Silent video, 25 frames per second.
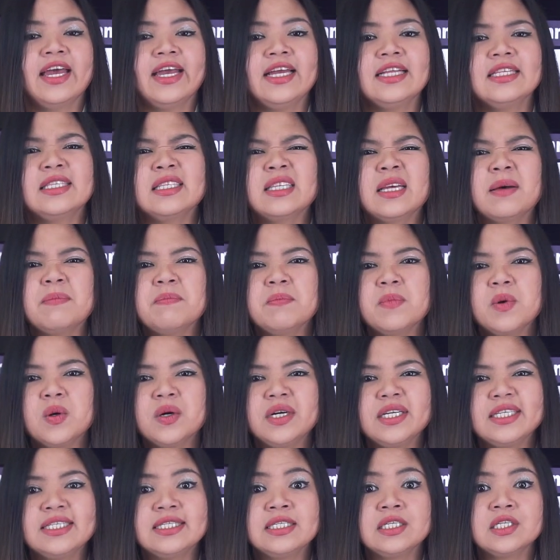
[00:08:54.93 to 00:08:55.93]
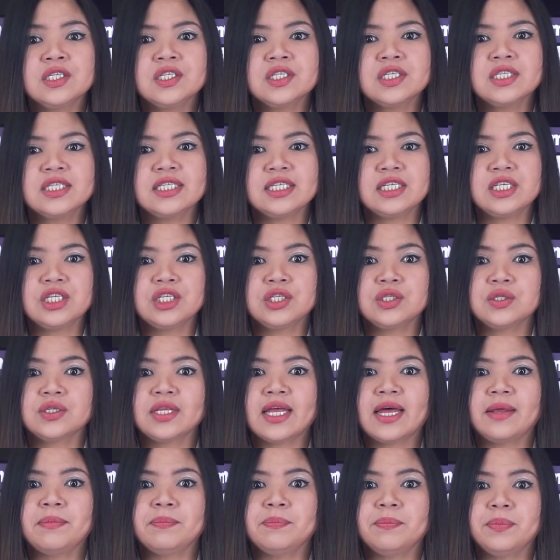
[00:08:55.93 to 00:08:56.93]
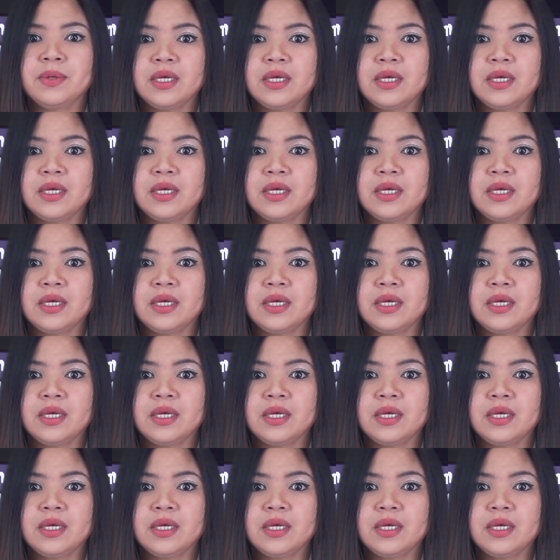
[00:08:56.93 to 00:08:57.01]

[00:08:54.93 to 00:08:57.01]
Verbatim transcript: It's a more serious issue than